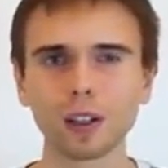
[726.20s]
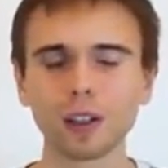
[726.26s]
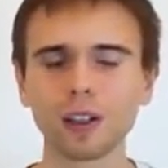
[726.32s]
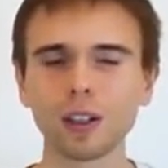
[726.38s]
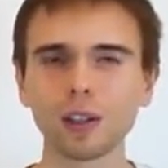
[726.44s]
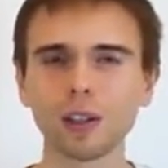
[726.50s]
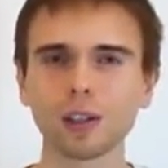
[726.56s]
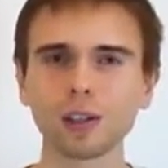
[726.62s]

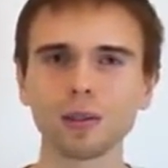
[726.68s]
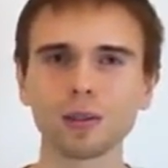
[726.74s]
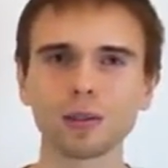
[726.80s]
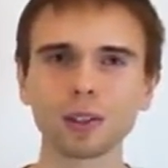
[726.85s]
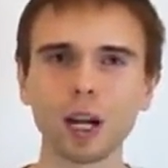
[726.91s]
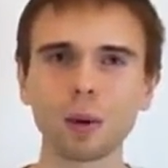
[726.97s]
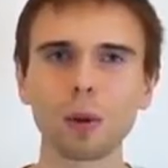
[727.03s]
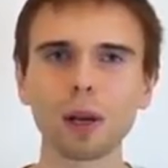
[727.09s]

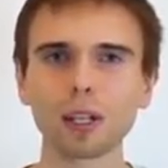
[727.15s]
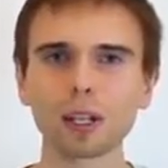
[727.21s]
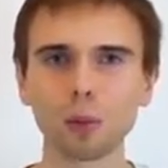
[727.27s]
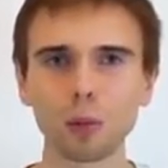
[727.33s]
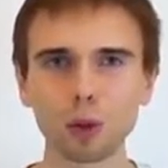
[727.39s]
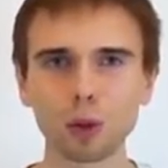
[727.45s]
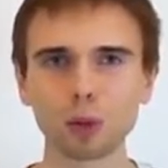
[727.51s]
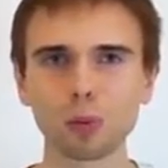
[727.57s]
and all the
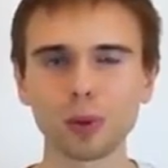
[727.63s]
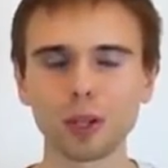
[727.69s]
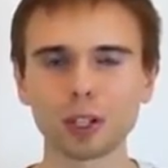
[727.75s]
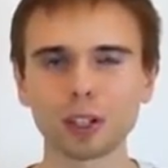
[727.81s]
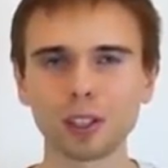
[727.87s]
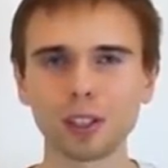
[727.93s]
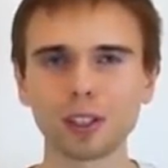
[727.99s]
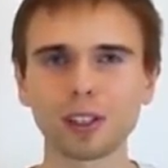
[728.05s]
magic
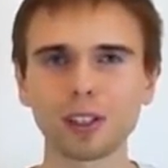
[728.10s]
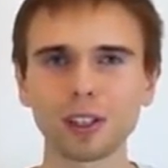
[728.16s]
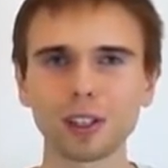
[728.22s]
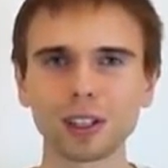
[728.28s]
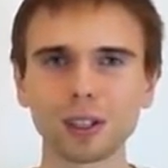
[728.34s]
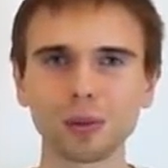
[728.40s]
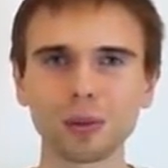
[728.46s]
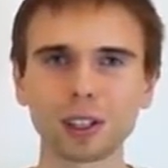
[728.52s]
occurs at
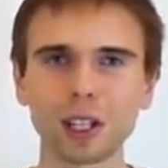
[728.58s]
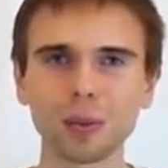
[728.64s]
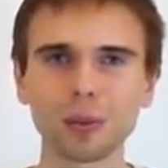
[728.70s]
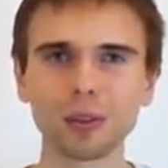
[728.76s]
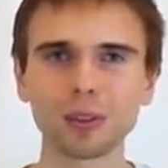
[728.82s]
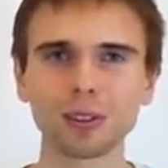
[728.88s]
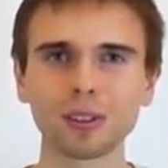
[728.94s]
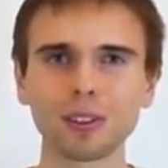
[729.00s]
this
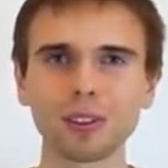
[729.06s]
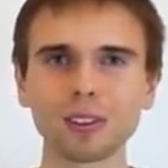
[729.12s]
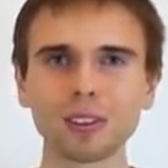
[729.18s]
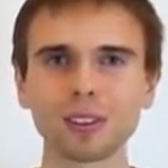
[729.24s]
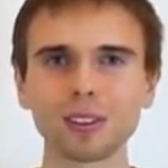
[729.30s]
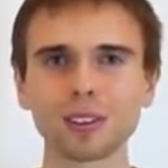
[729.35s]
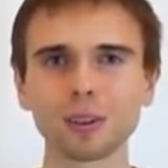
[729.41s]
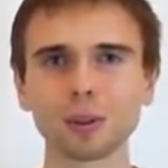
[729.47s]
stage.
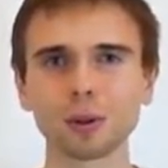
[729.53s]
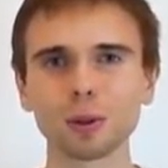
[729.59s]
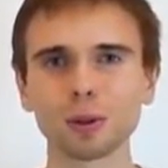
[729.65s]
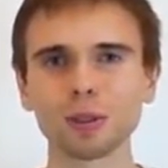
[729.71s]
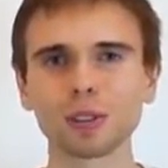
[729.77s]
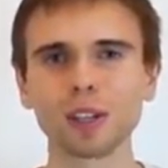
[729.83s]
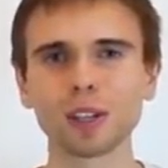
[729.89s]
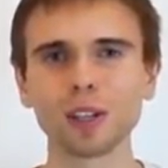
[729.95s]

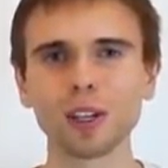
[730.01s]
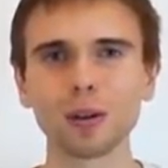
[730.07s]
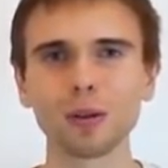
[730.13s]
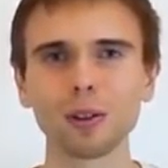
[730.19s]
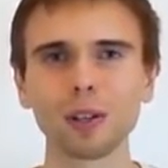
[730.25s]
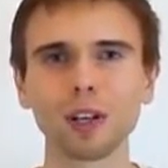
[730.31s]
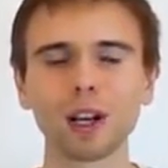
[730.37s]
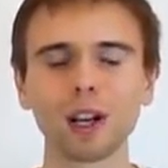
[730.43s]
When you
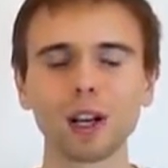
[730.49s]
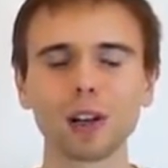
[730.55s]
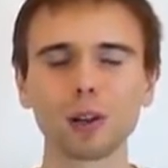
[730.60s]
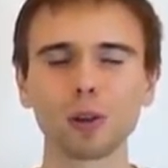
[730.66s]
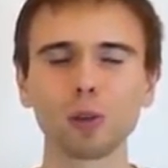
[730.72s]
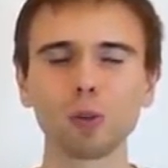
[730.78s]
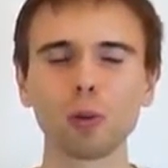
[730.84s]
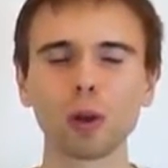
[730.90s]
deeply
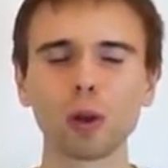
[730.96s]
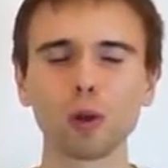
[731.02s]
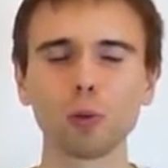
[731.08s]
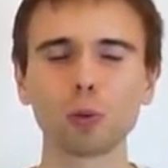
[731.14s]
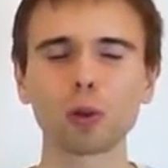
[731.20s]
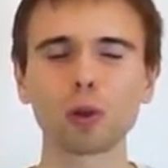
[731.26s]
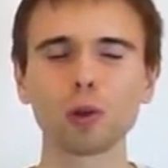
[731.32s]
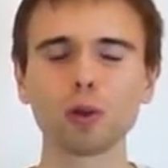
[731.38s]

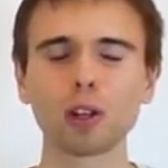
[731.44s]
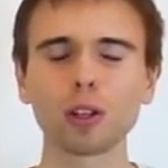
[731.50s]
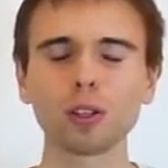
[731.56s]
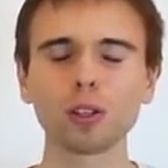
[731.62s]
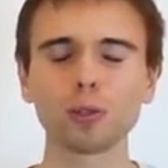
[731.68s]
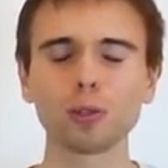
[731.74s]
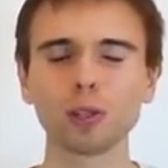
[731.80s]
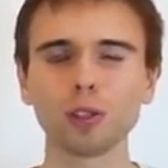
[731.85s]
plunge
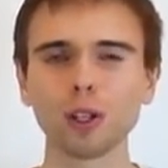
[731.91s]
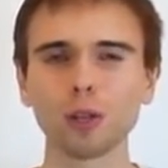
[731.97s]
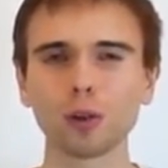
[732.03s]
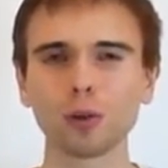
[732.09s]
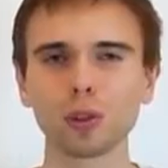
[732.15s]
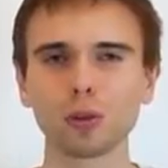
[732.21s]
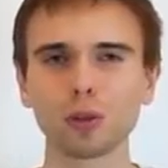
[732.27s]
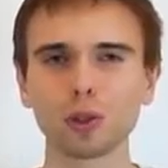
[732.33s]
in the
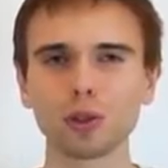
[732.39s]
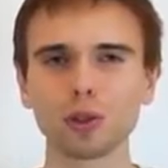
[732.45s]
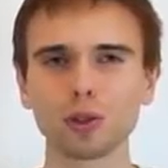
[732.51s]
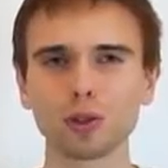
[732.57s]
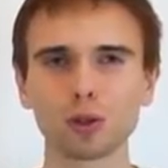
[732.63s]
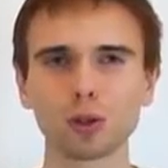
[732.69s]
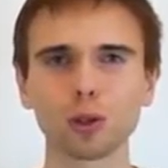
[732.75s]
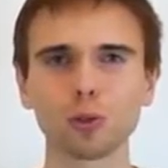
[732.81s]
idea, you
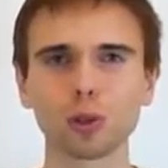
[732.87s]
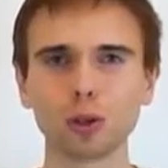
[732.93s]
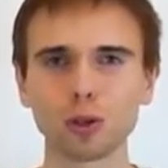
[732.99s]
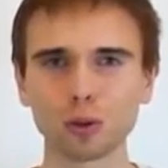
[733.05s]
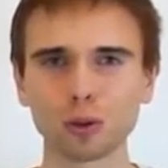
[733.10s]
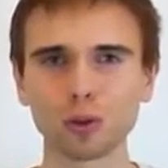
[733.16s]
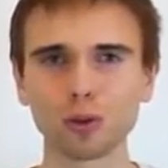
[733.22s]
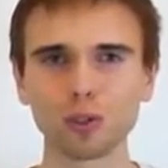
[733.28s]
can feel
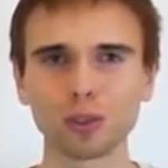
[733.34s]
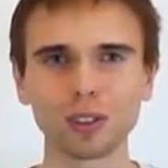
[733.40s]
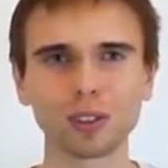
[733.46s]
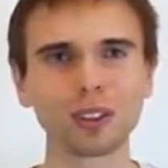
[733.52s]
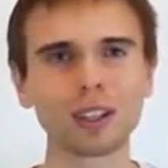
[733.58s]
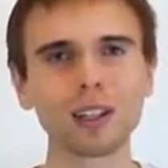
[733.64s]
something